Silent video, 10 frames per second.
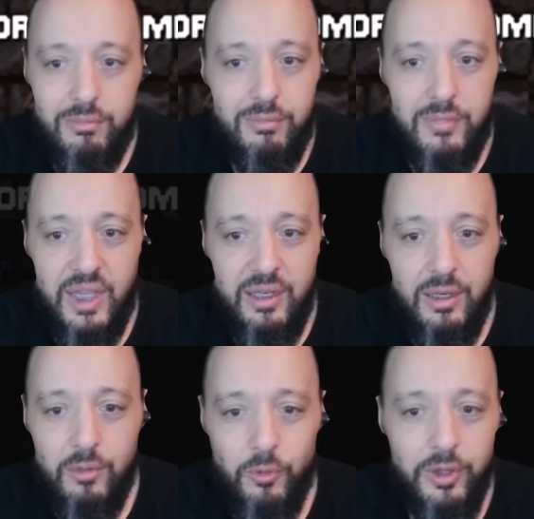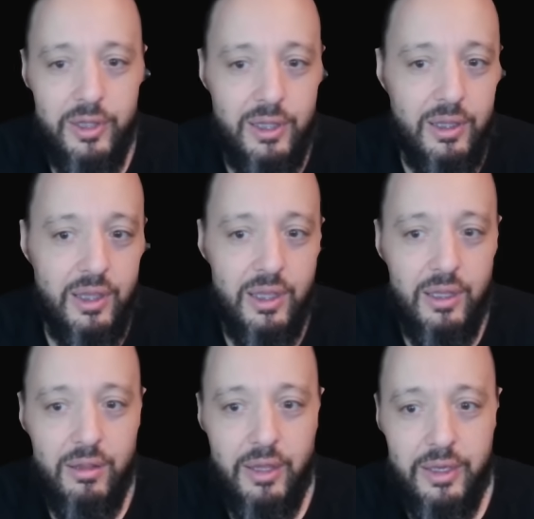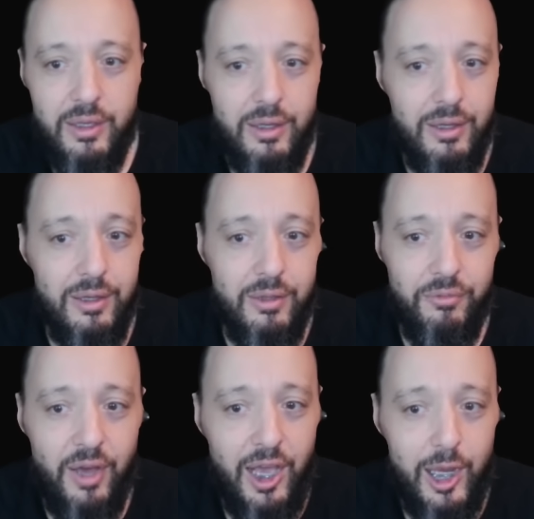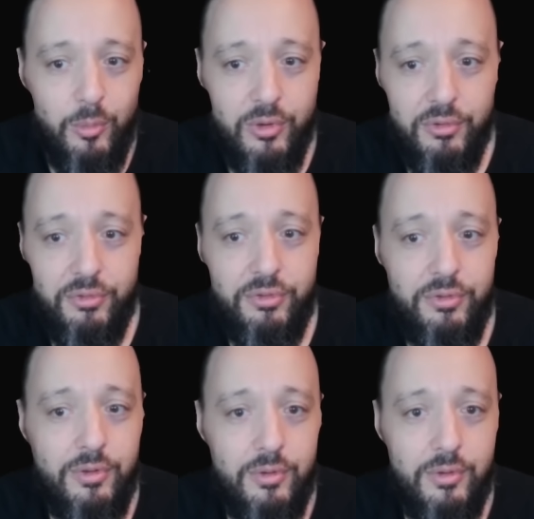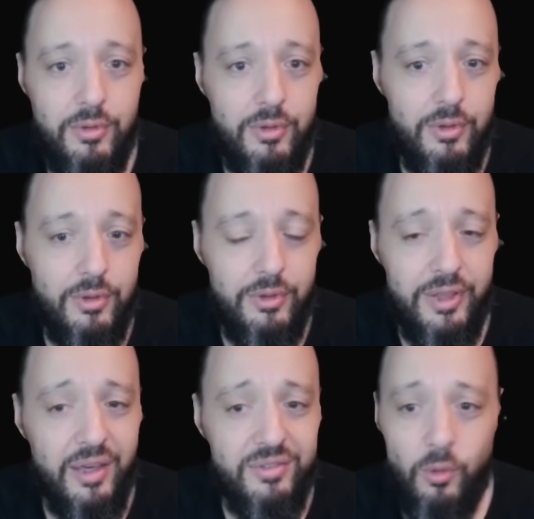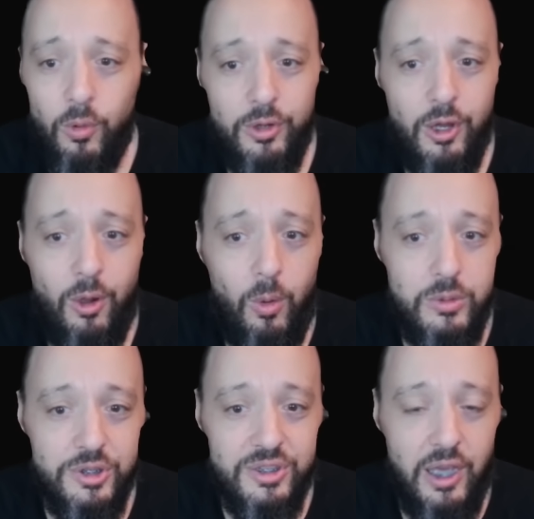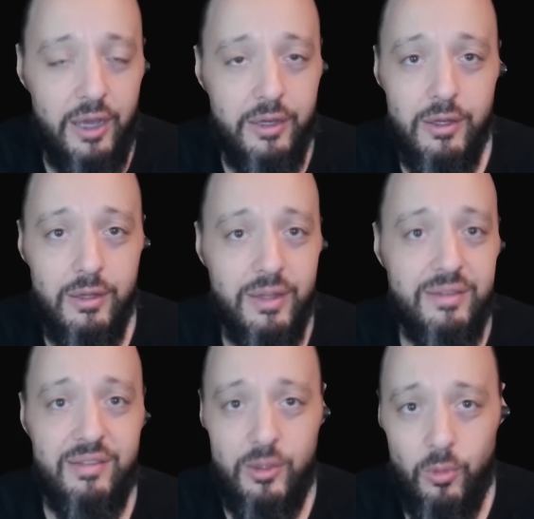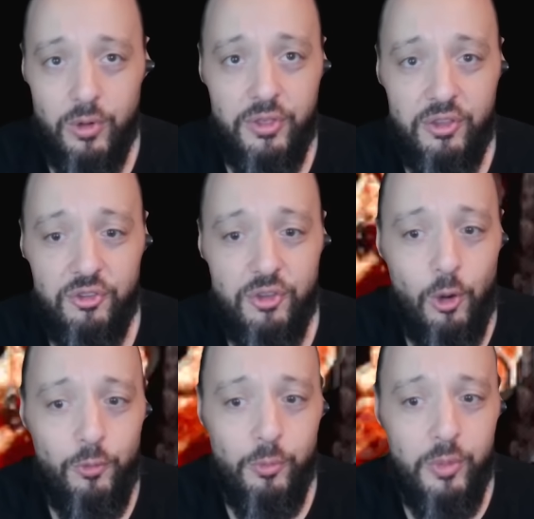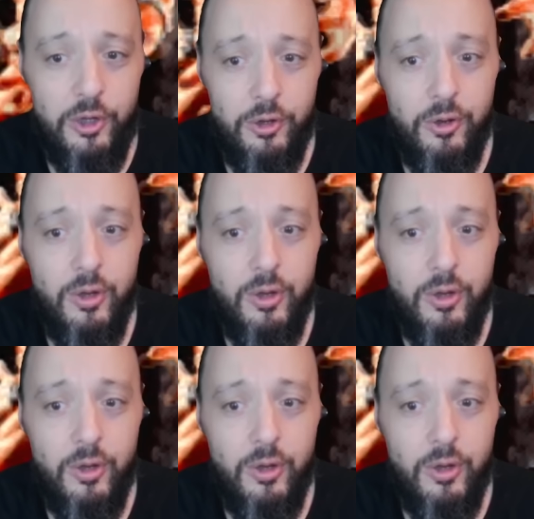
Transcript: Didn't really get like a vibe of yes or no. Just kind of let's see where things go from here.